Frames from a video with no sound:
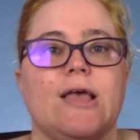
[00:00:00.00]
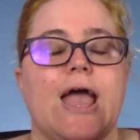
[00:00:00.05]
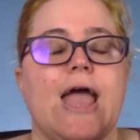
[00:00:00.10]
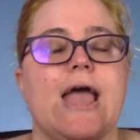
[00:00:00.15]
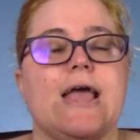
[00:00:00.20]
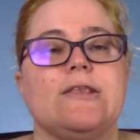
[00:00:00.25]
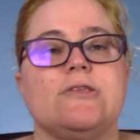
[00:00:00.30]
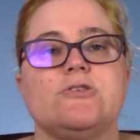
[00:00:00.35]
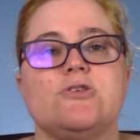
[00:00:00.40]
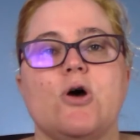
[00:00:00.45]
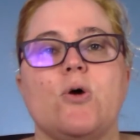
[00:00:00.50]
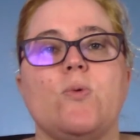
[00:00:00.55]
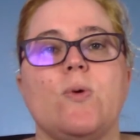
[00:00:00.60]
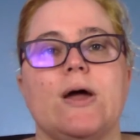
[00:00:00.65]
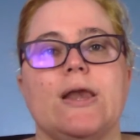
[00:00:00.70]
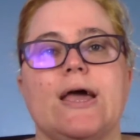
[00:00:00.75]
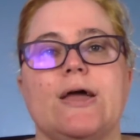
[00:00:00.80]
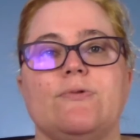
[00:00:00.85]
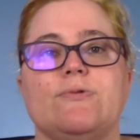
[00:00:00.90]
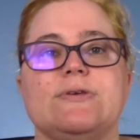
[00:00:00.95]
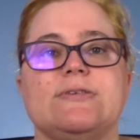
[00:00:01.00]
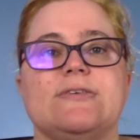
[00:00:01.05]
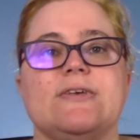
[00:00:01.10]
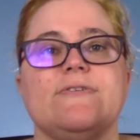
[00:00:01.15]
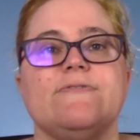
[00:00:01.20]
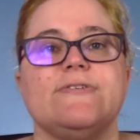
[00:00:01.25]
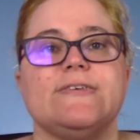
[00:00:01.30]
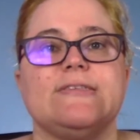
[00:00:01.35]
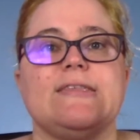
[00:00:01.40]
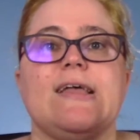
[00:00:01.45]
And so what I
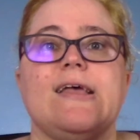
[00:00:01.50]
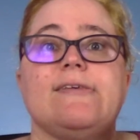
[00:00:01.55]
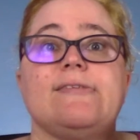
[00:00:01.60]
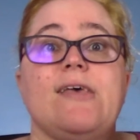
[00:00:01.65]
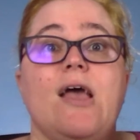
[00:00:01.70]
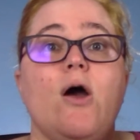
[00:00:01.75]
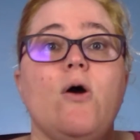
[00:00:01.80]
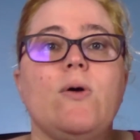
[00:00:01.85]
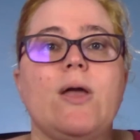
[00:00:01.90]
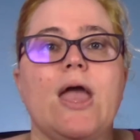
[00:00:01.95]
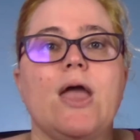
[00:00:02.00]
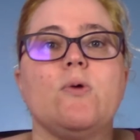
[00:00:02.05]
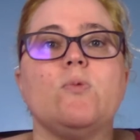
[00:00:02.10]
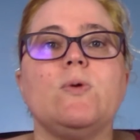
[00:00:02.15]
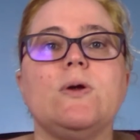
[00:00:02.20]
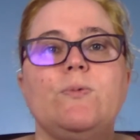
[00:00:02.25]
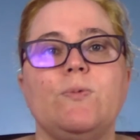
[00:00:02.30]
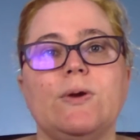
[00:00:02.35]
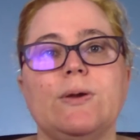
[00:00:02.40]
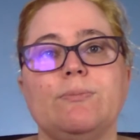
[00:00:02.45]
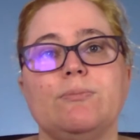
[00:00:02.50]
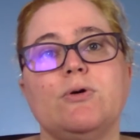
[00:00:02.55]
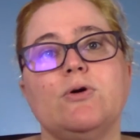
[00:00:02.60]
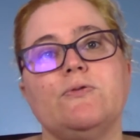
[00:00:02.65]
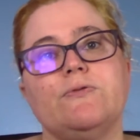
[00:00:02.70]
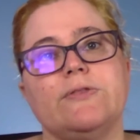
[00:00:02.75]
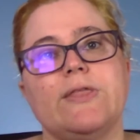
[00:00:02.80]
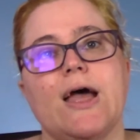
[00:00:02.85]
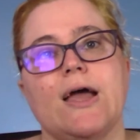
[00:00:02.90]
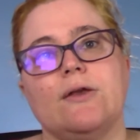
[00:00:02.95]
receive is I say, okay, we
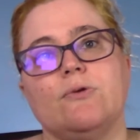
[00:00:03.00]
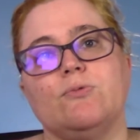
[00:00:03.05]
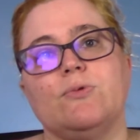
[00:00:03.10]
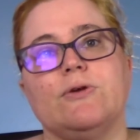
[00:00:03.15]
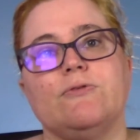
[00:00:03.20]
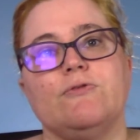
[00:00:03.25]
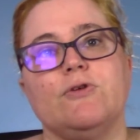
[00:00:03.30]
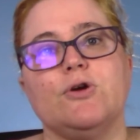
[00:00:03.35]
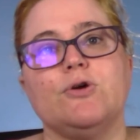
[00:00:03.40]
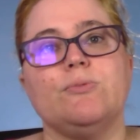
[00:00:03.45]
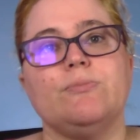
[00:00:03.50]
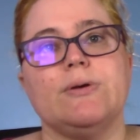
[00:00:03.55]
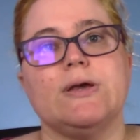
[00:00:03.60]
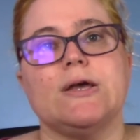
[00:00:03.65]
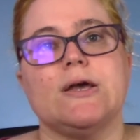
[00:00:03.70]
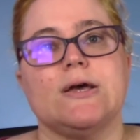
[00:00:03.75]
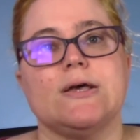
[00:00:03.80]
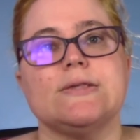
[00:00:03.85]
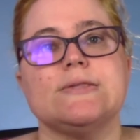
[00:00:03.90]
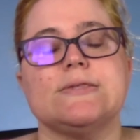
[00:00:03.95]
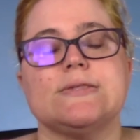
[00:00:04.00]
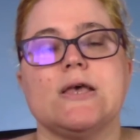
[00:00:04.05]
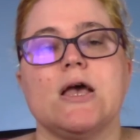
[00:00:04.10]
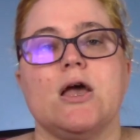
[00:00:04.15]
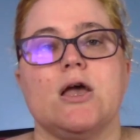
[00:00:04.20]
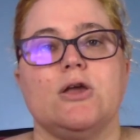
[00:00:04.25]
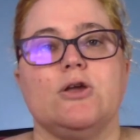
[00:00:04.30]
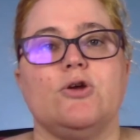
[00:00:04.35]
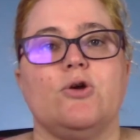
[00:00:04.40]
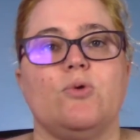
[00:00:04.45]
removed that review because
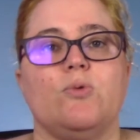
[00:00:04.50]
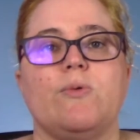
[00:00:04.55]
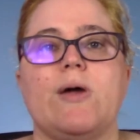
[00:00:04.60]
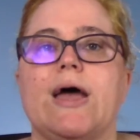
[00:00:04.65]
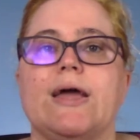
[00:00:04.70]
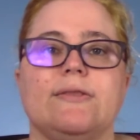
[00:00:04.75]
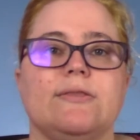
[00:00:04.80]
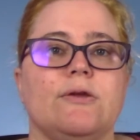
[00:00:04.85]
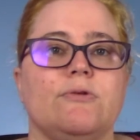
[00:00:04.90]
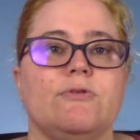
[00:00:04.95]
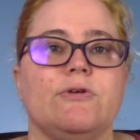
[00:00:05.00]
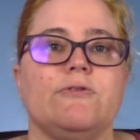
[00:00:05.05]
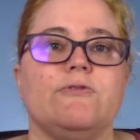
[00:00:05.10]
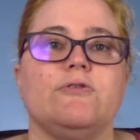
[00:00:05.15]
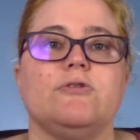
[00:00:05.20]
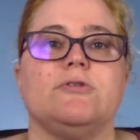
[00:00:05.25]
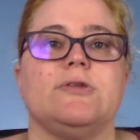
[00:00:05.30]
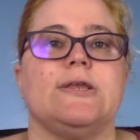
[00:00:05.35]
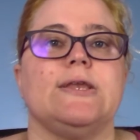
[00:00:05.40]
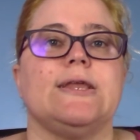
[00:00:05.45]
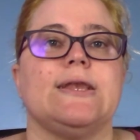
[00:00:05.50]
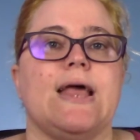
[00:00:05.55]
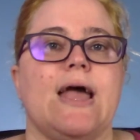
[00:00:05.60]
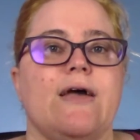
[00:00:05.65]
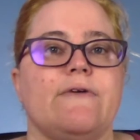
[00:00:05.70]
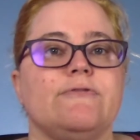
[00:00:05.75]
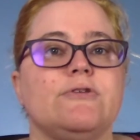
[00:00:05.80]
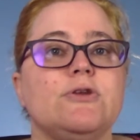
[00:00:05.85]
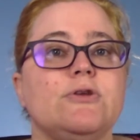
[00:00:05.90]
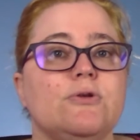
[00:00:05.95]
you're right, the review didn't
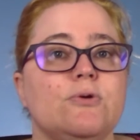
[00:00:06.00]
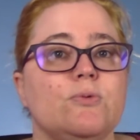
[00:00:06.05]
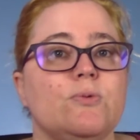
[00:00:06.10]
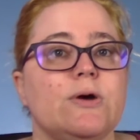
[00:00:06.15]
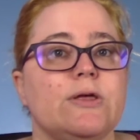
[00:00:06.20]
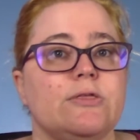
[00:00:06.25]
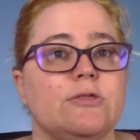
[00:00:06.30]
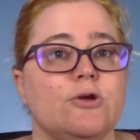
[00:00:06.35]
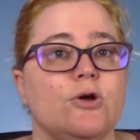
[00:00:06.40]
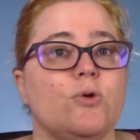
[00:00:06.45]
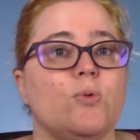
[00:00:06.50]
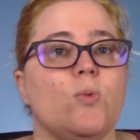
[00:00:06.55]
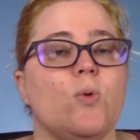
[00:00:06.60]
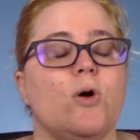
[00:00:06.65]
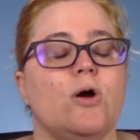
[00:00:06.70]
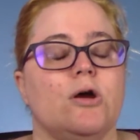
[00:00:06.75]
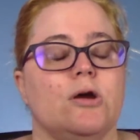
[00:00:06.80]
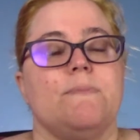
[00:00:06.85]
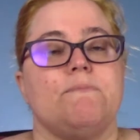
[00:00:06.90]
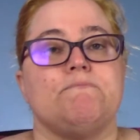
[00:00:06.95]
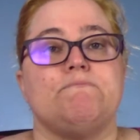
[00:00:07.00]
have to do with your work.